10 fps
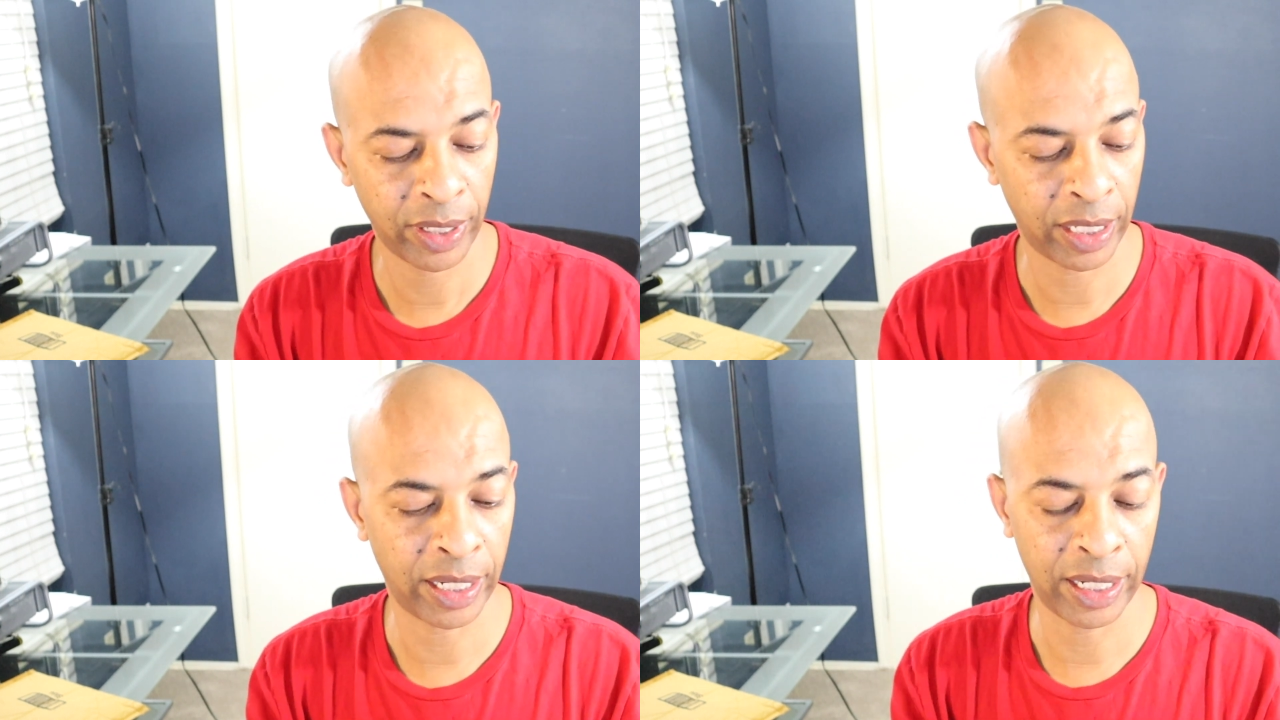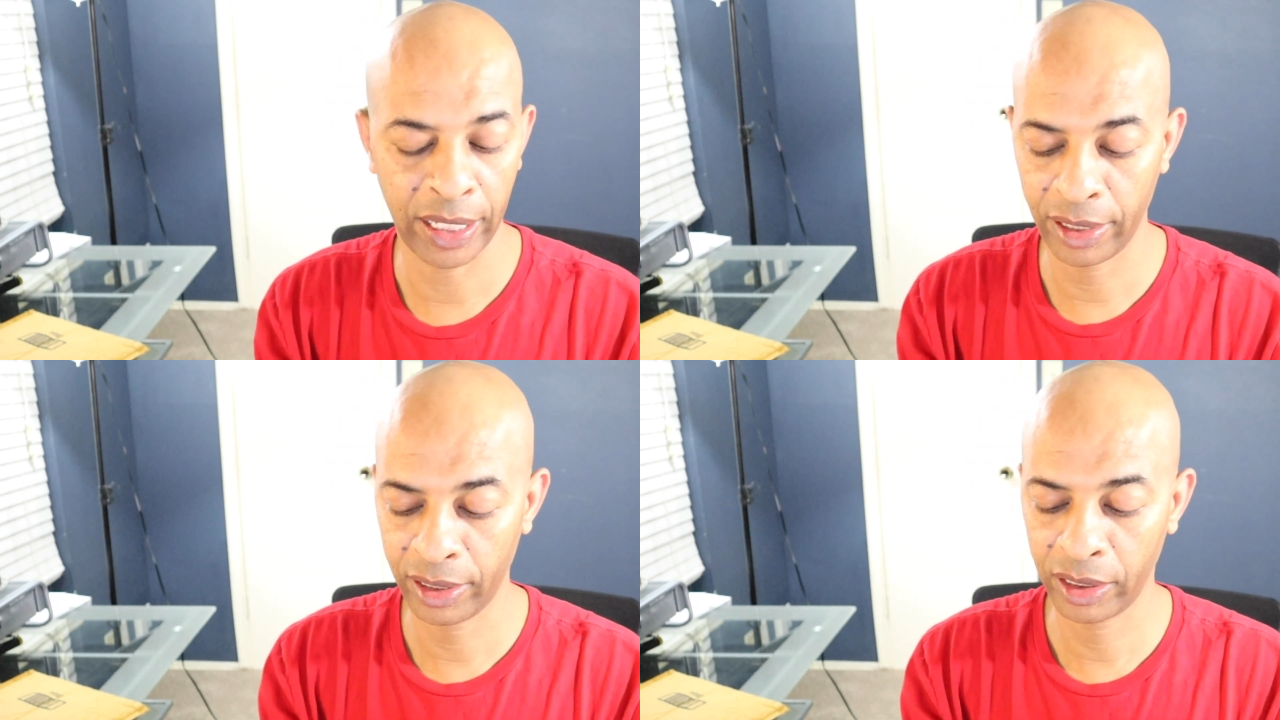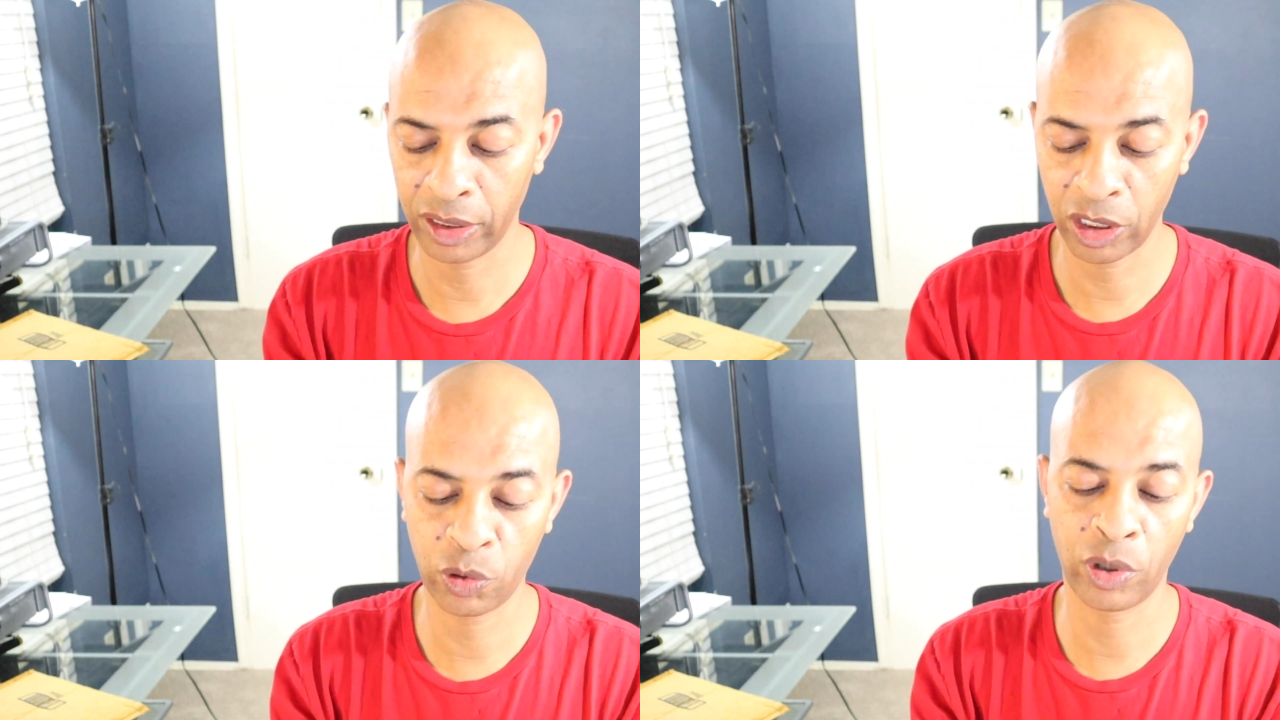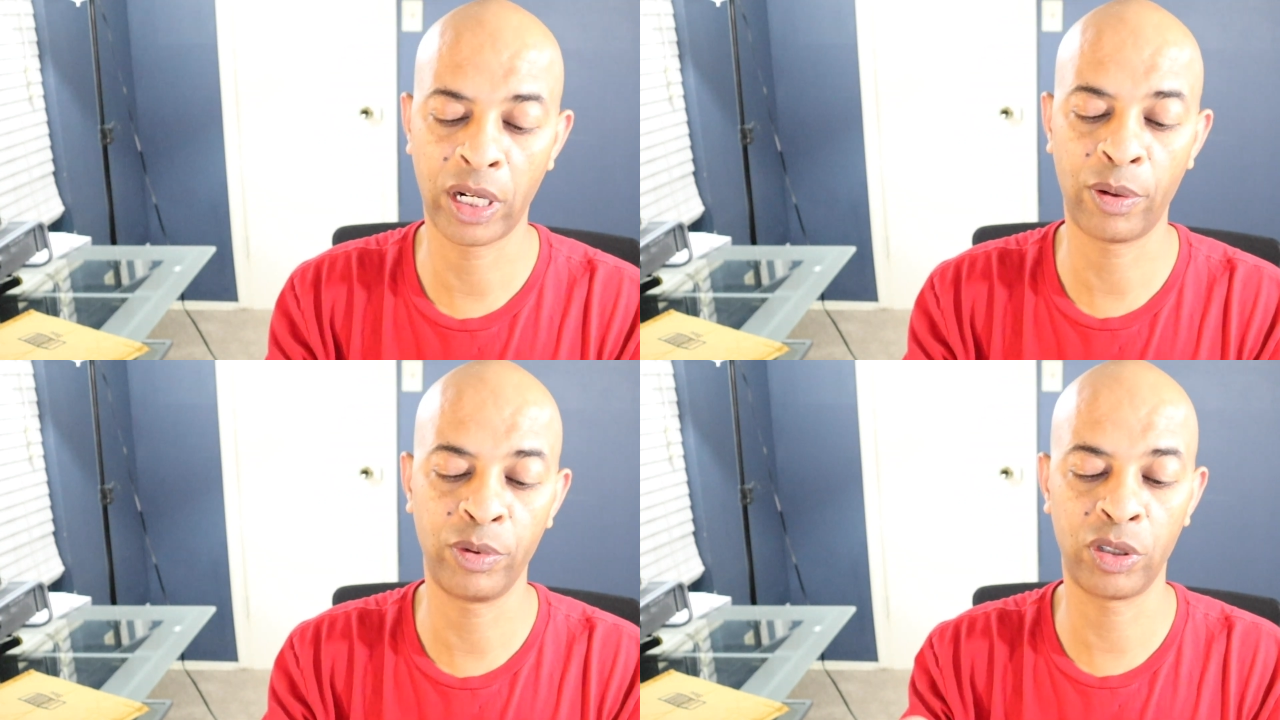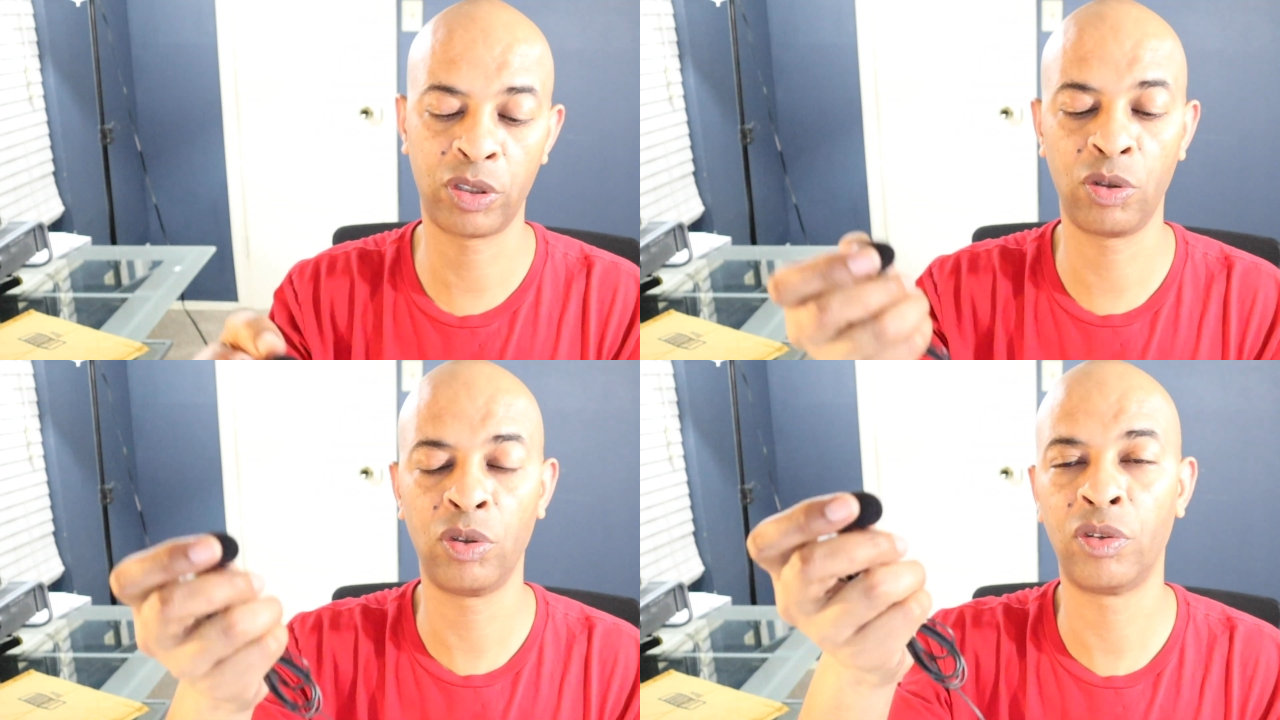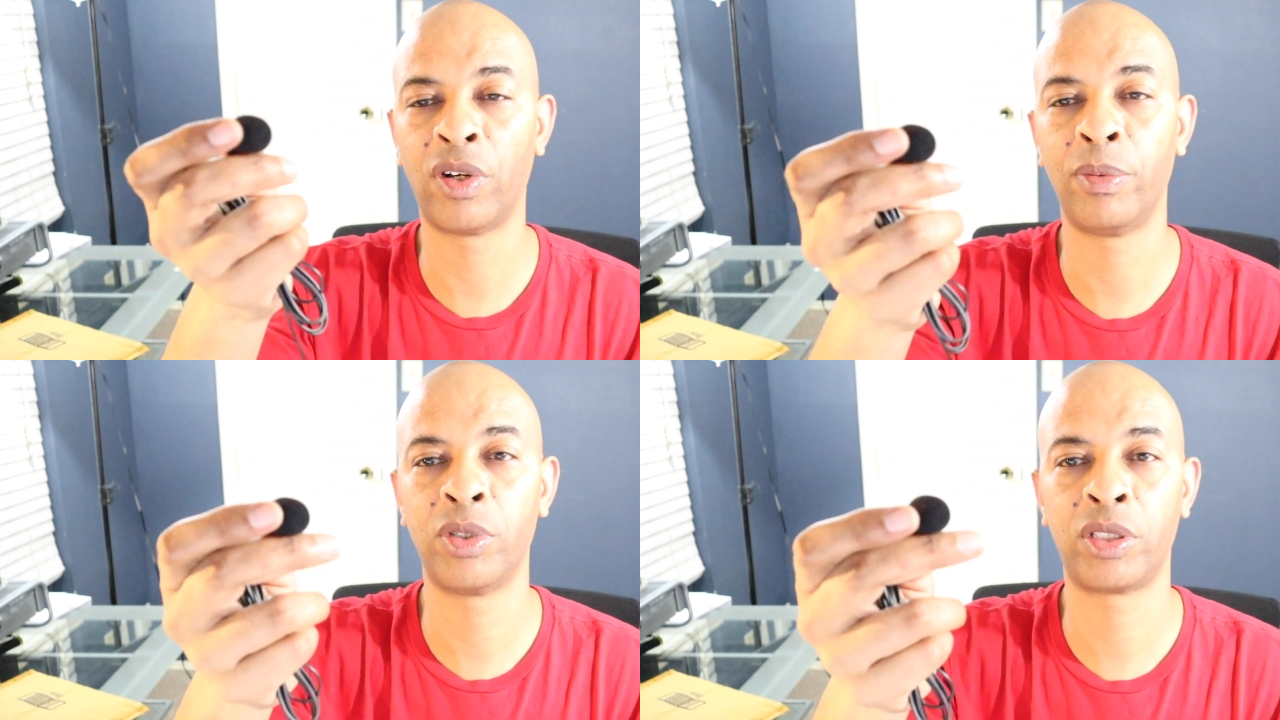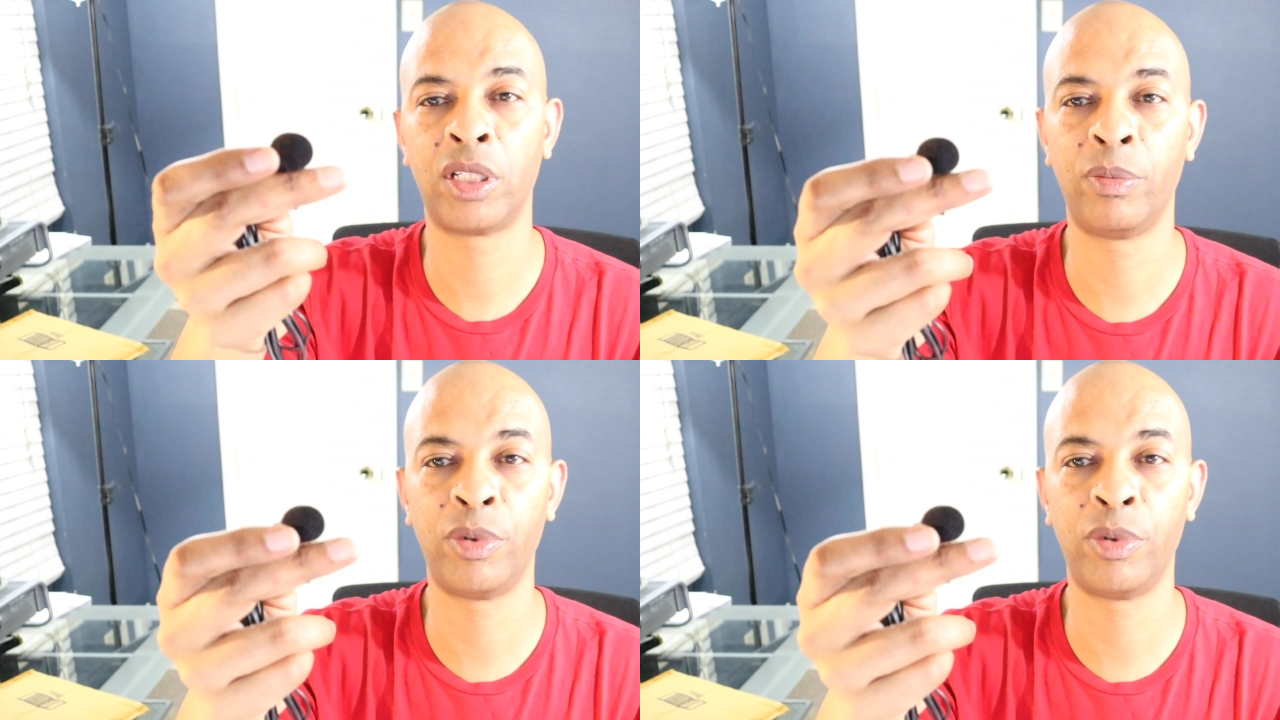And this one I would just use if I'm just going to